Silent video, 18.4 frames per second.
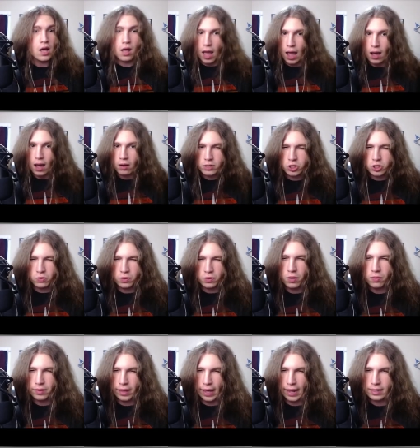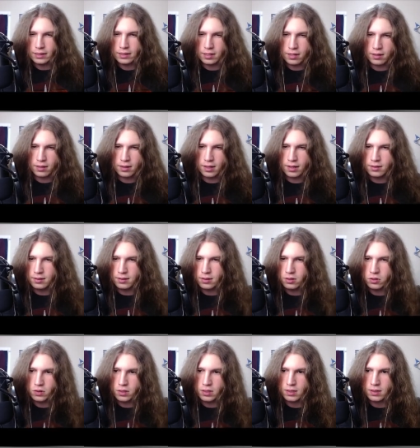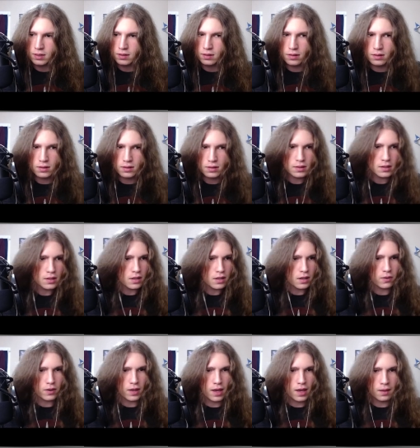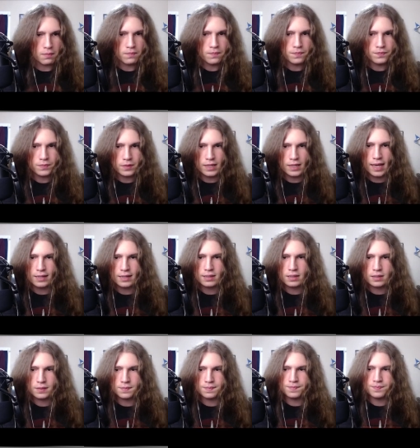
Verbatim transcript: How did you know that? That is interesting. Okay. Yes.